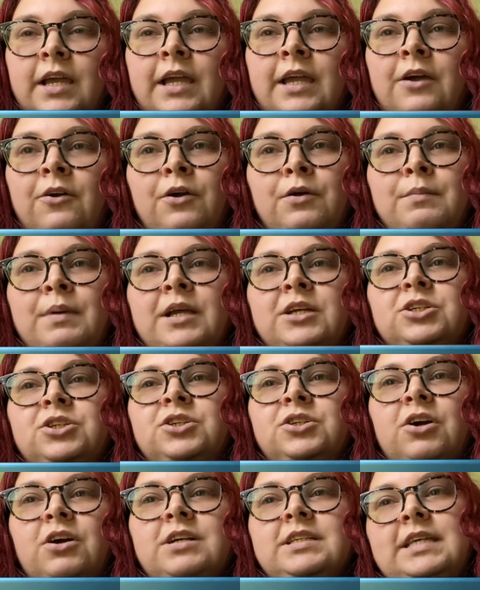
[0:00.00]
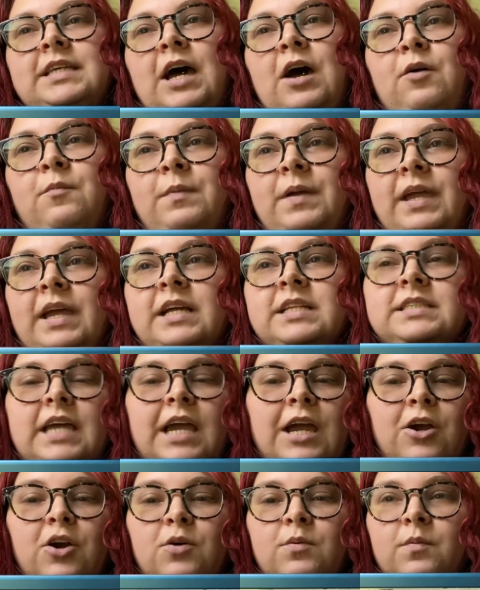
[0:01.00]
Gilgamesh starts out being a
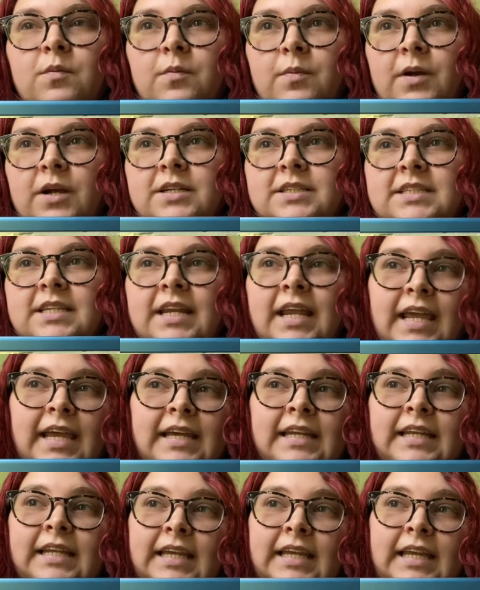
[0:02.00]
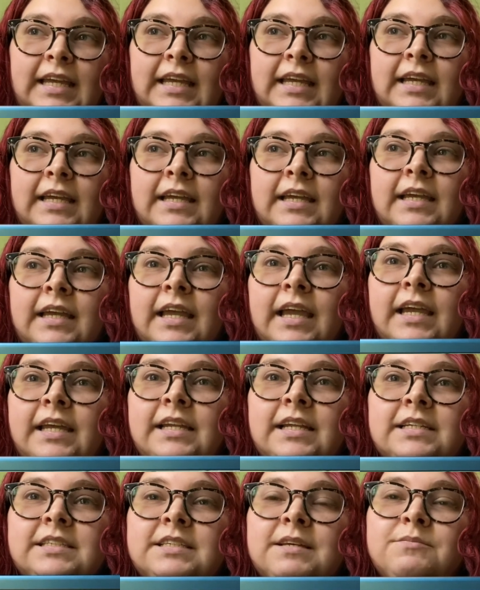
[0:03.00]
terrible person and king,
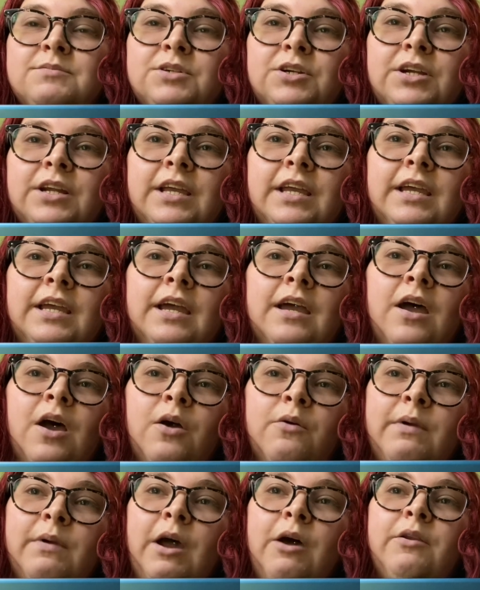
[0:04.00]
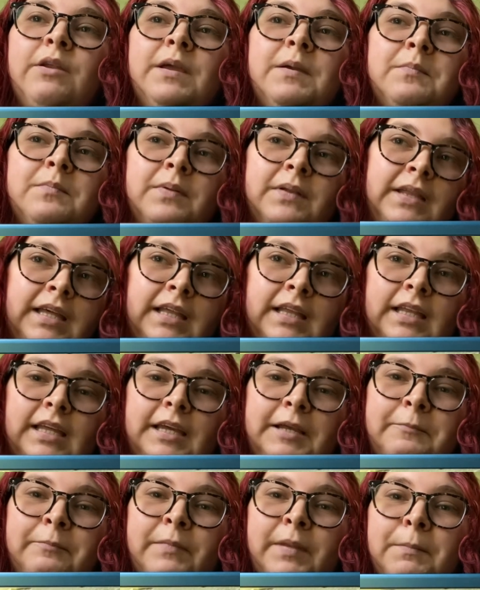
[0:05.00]
and ends up turning around
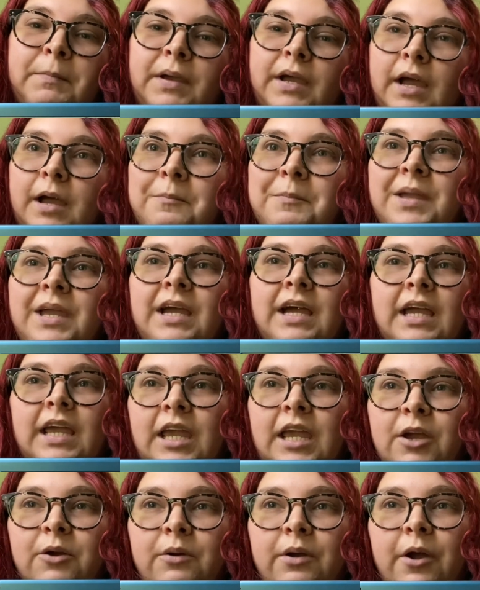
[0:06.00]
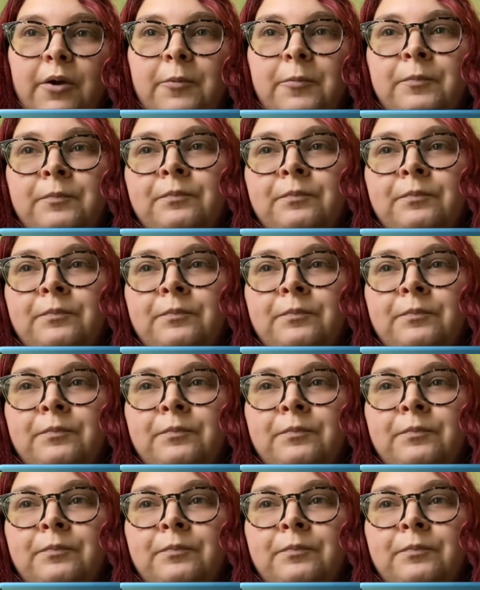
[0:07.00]
completely, becoming a hero.